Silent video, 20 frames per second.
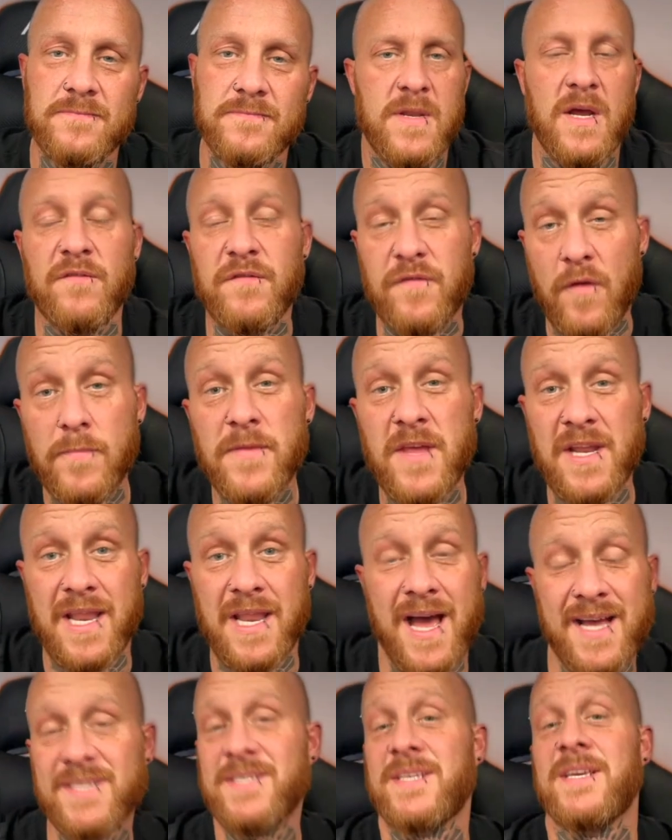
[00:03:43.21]
Now, from the
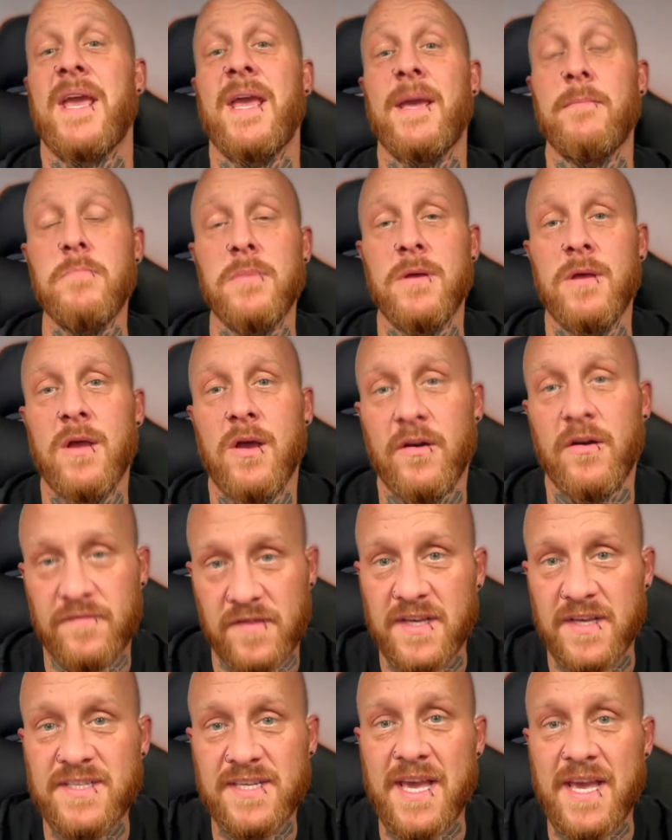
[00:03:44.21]
last game of
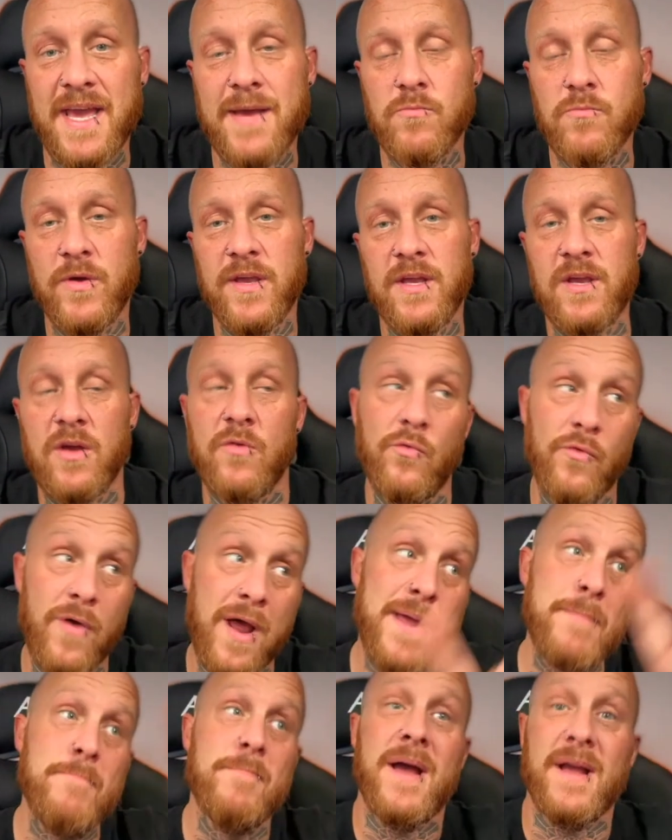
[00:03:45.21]
this game week,
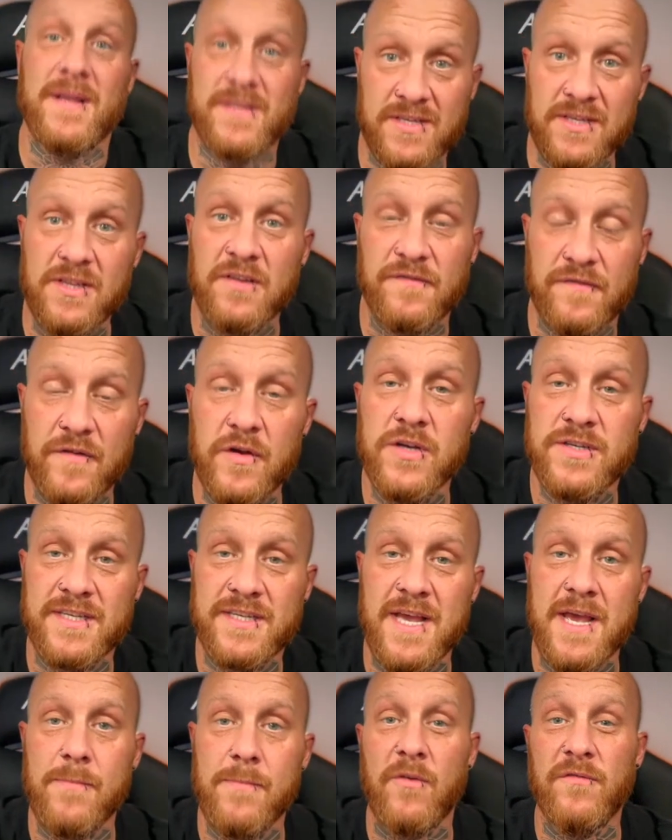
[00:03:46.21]
right back to the first
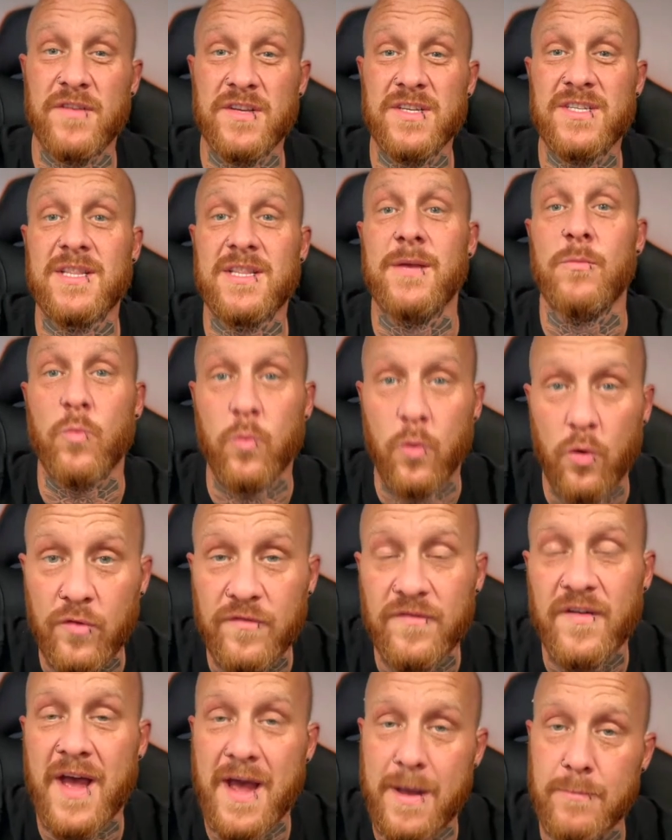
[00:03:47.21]
game, obviously,
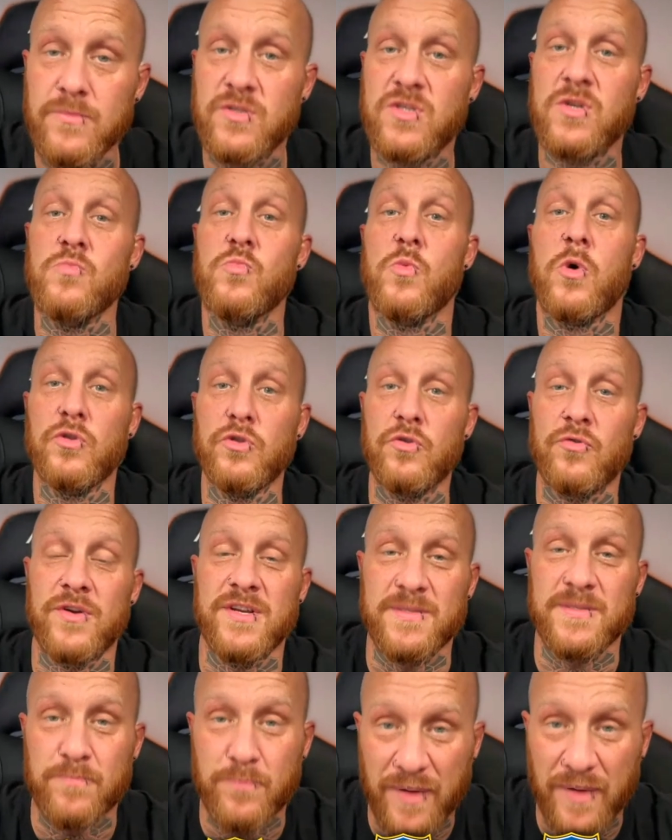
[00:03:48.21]
Wolverhampton
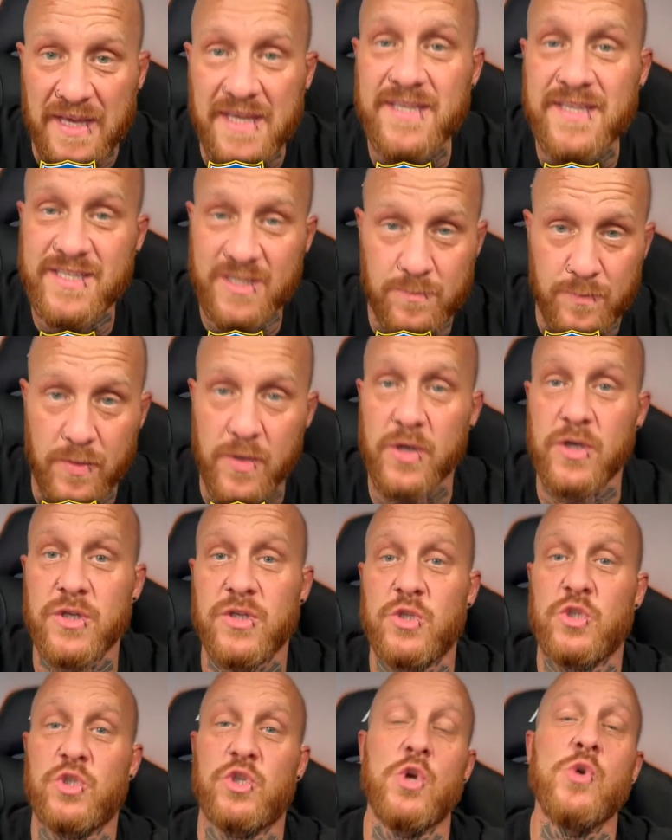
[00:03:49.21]
Wanderers beat
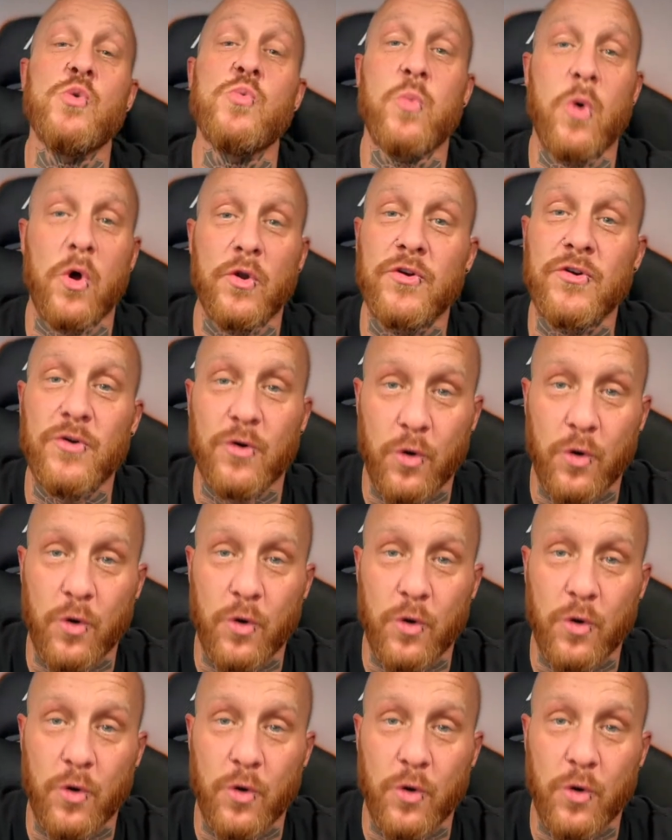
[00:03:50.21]
Spurs 2-1 at